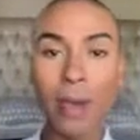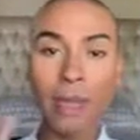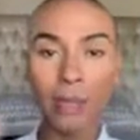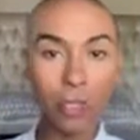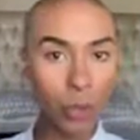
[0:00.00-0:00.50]

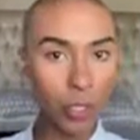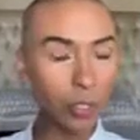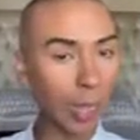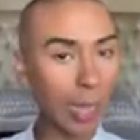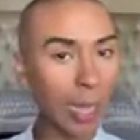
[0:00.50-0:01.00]
So my little
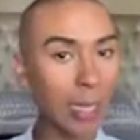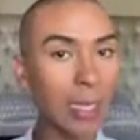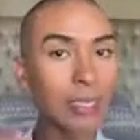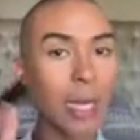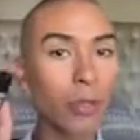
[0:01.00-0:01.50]
trick to
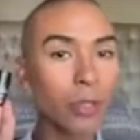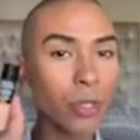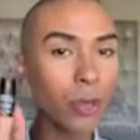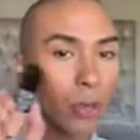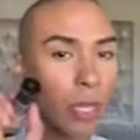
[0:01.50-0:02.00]
highlighting is
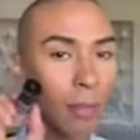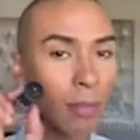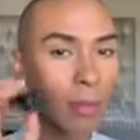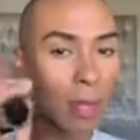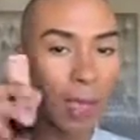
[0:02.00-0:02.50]
I use a
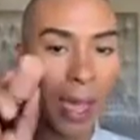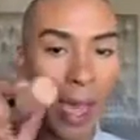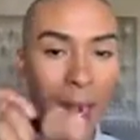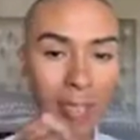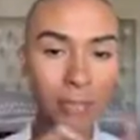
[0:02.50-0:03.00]

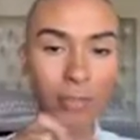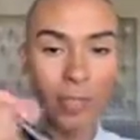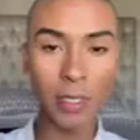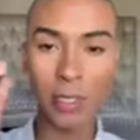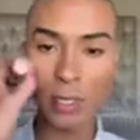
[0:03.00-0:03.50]
cream
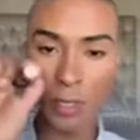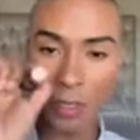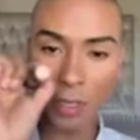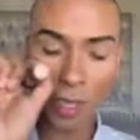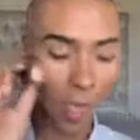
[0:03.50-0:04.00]
highlighter
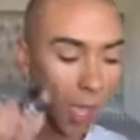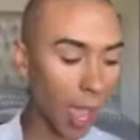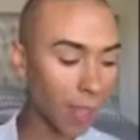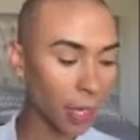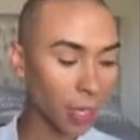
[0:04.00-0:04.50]
first,
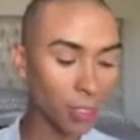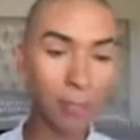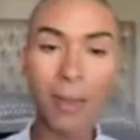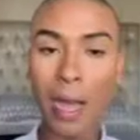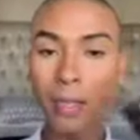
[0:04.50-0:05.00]
and
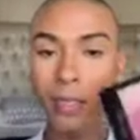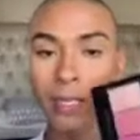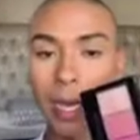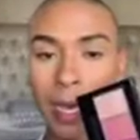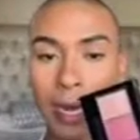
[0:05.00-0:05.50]
then I use a
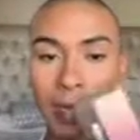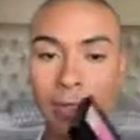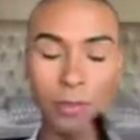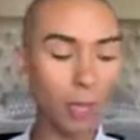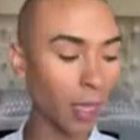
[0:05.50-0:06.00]
powdered
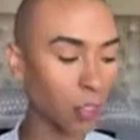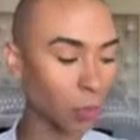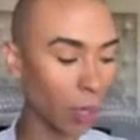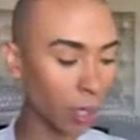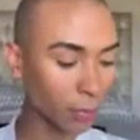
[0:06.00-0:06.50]
highlighter
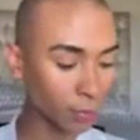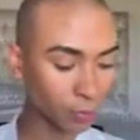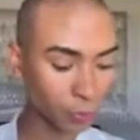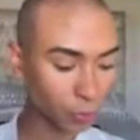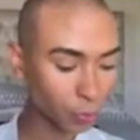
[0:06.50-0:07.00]
as
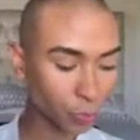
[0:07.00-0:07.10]
well,